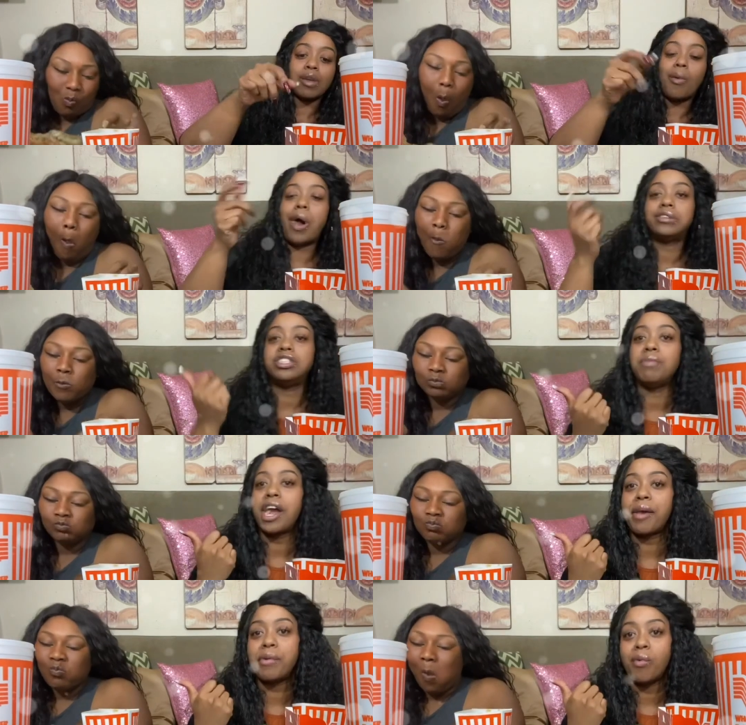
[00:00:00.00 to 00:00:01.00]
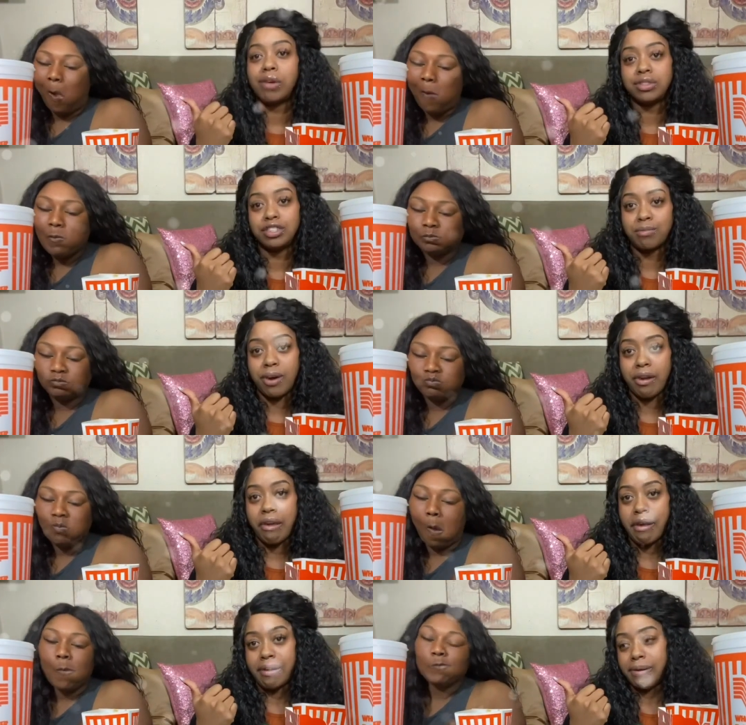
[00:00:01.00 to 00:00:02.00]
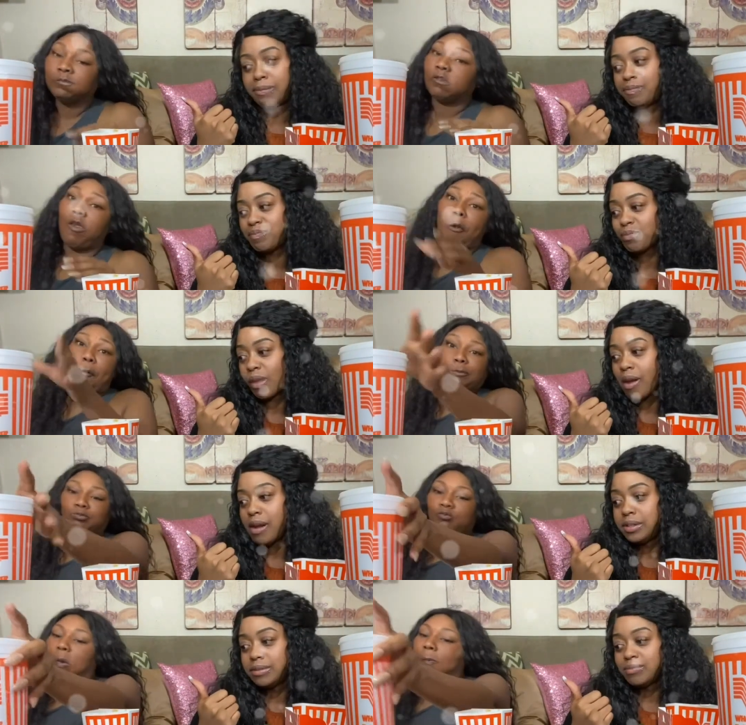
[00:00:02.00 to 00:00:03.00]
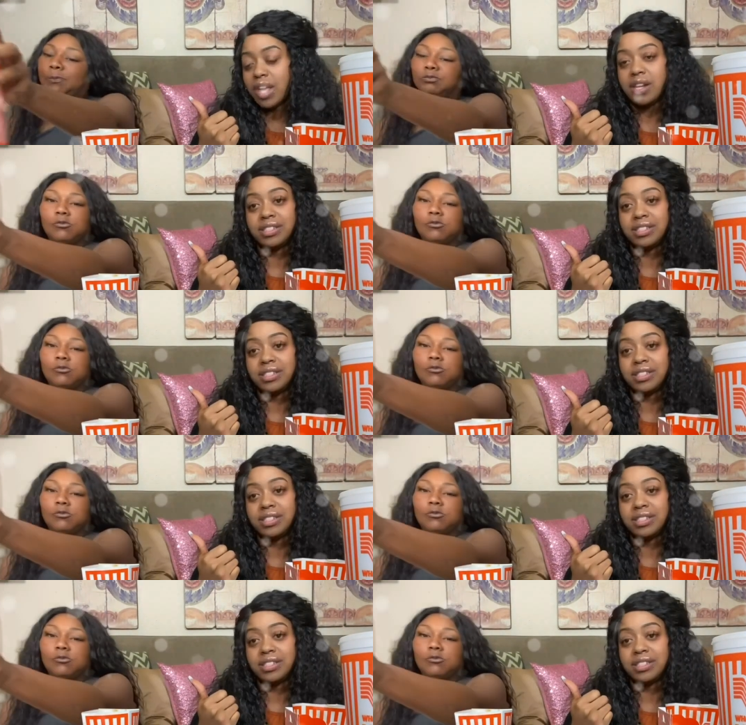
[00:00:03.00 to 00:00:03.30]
Speaker 1: Why is she making me want this burger, y'all? Go. And it